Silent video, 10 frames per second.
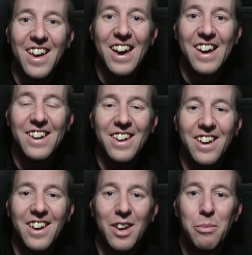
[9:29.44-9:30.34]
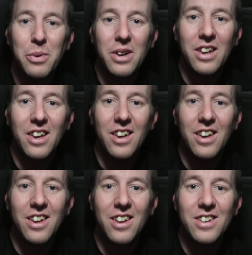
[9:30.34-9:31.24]
I had a
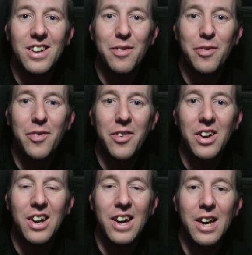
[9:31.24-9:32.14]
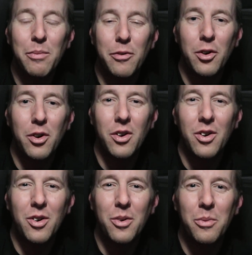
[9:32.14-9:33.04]
pretty tough climb
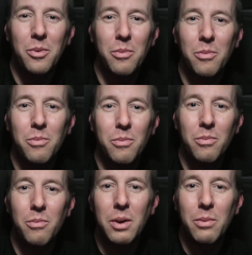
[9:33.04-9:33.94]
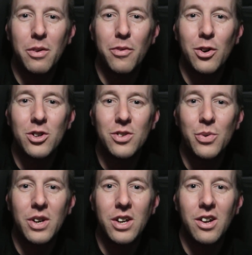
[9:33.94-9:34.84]
for maybe the first
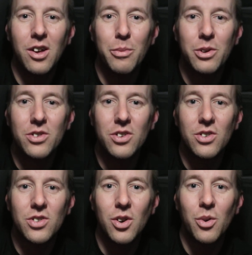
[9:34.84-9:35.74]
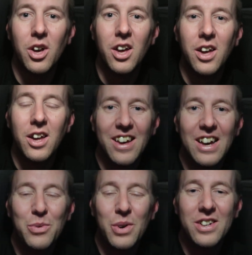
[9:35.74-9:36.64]
20 kilometers or so.
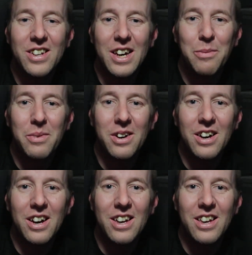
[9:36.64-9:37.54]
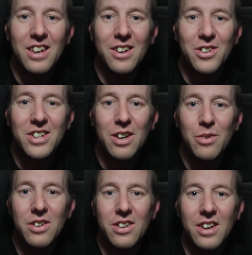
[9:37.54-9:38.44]
At one time I looked
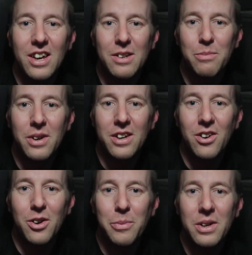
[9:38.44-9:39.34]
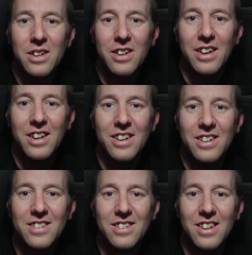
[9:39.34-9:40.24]
down at my Garmin and
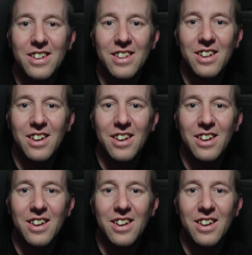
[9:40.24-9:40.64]
it said